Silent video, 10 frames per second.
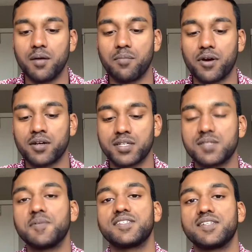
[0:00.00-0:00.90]
Mark
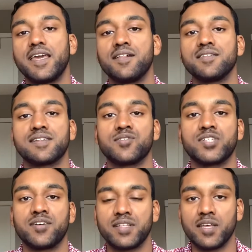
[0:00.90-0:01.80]
Spitznagel is
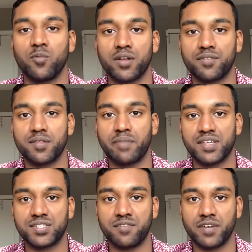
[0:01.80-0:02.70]
undoubtedly one of the
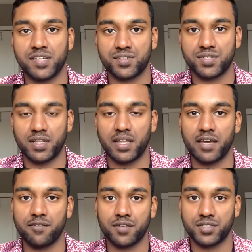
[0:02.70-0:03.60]
best investors
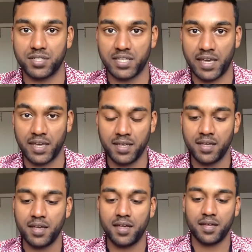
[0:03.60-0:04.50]
alive today.
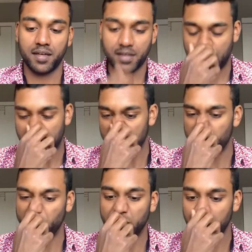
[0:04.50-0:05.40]
At the
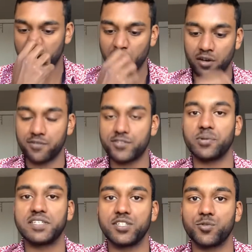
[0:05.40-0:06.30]
beginning of
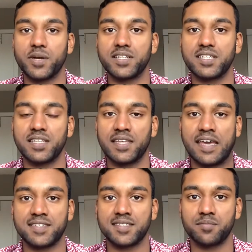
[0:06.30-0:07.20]
2020, the
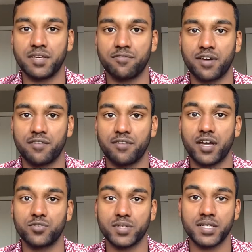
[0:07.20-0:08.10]
S&P
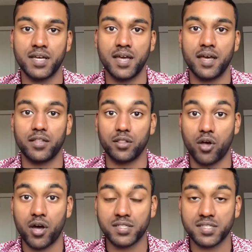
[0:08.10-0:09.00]
500
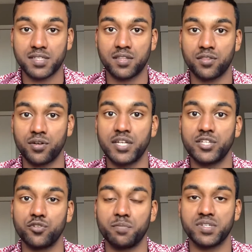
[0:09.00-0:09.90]
lost
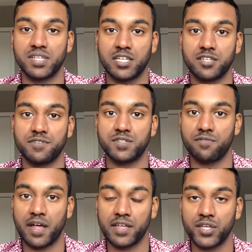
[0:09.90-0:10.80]
32% of its
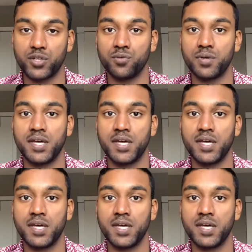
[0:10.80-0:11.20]
value